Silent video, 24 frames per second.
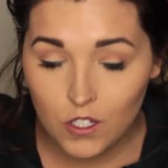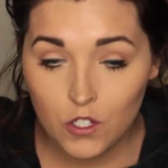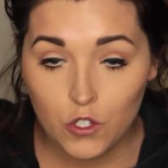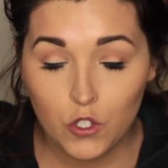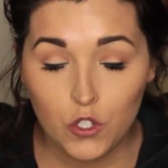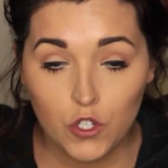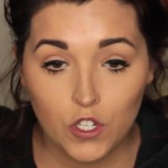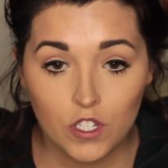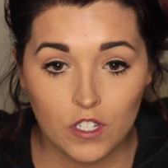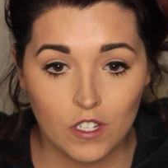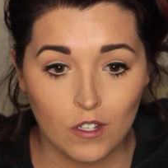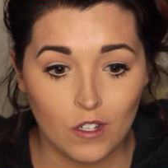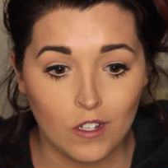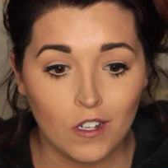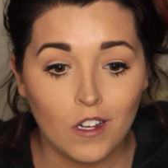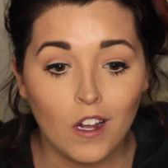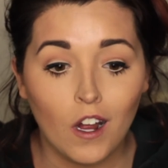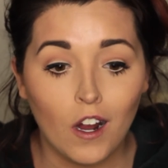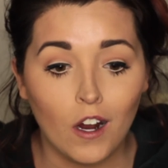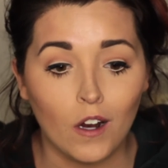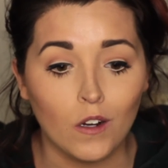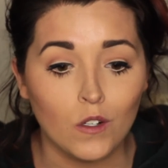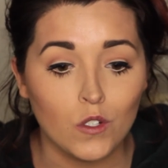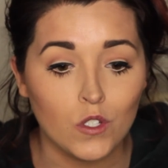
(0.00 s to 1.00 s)
She has a
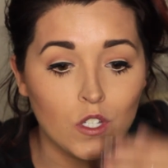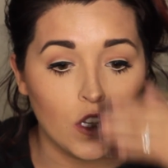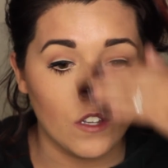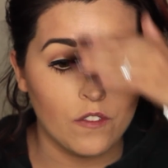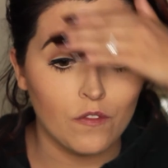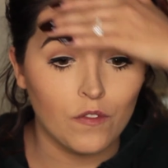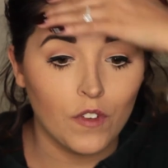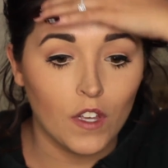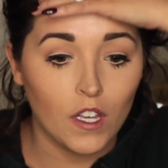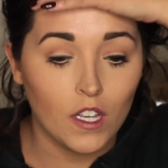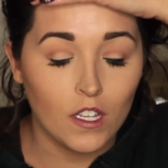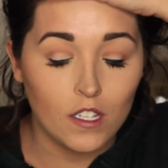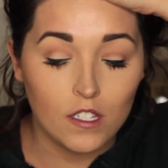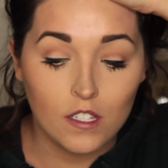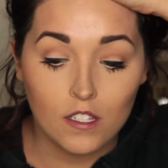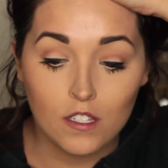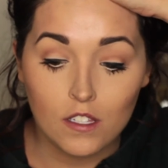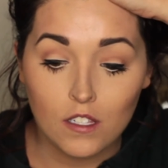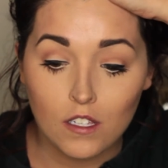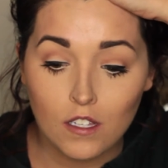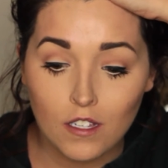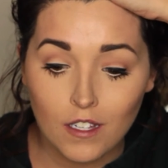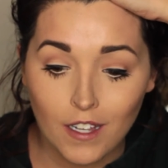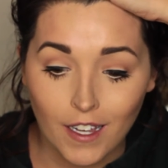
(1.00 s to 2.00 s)
heart-shaped
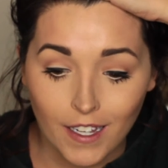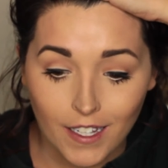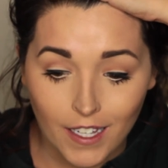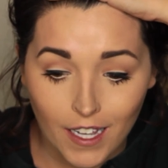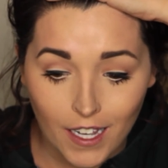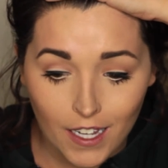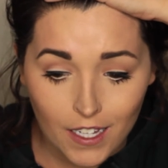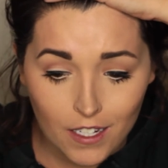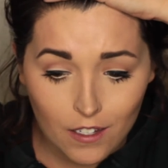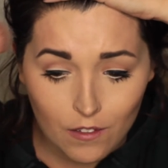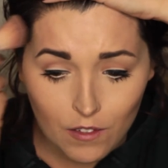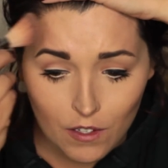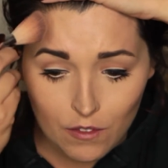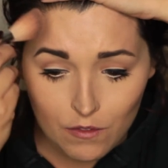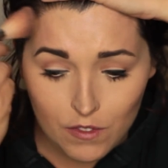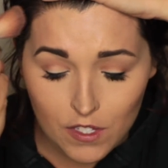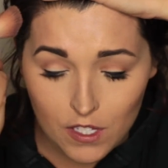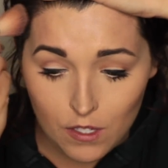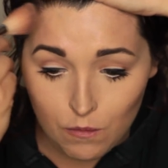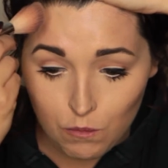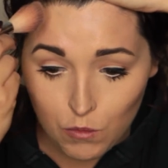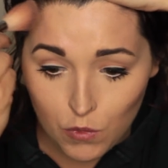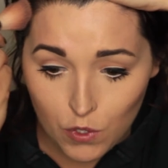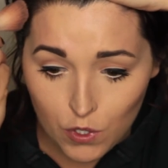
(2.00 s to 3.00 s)
face. I kind of have
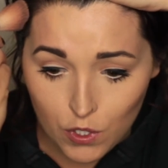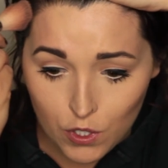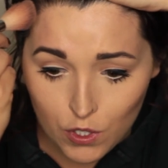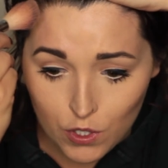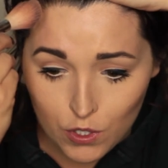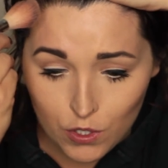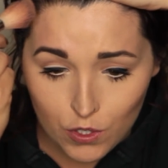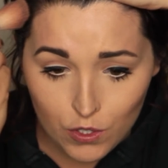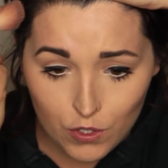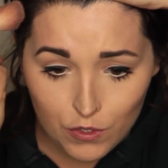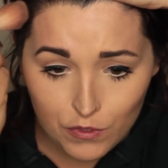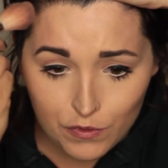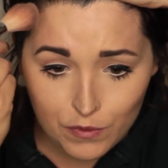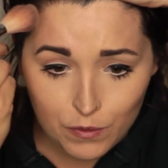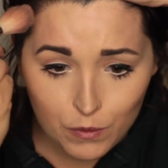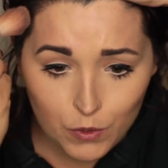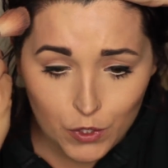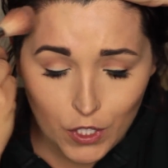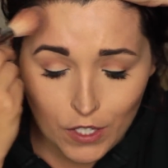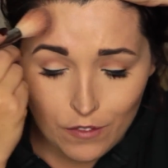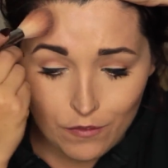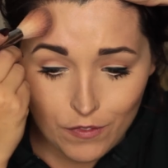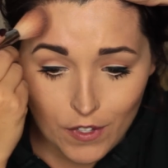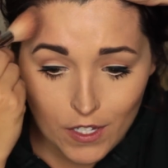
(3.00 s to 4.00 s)
similar
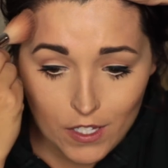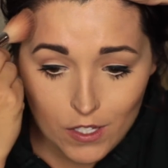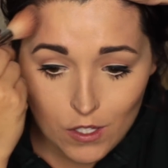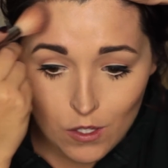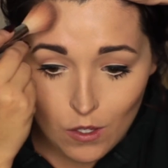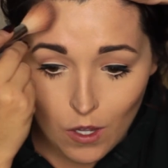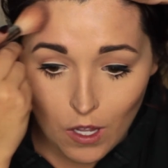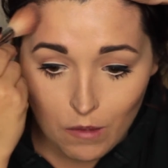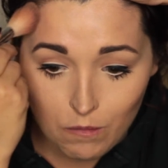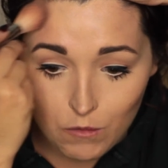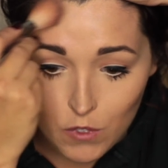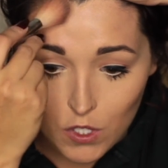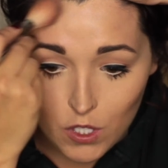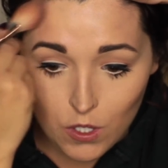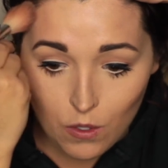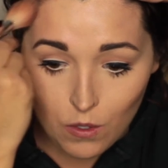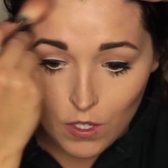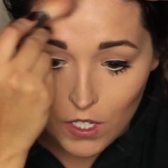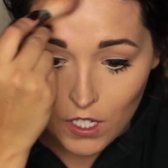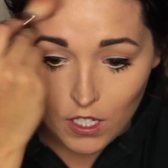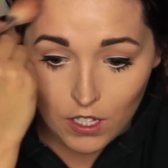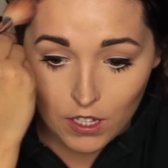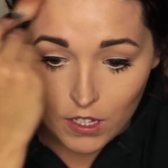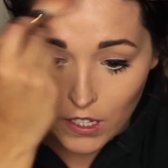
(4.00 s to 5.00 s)
shaped face, so I'm just going
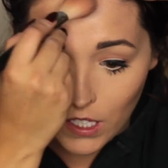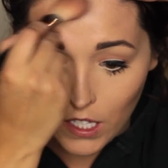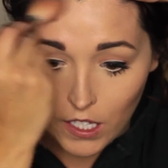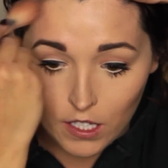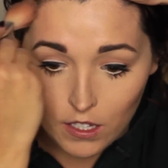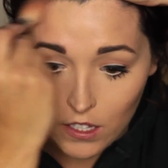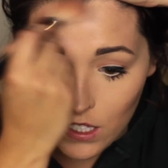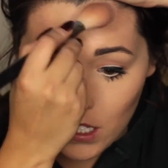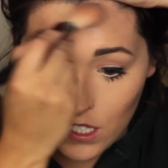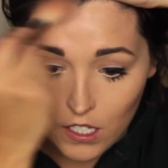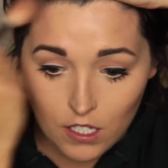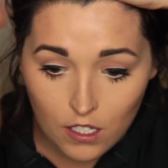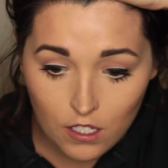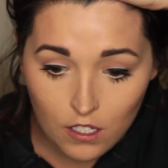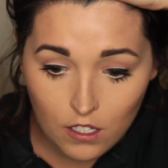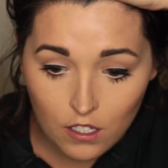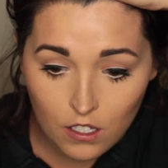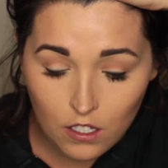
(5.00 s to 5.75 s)
to lightly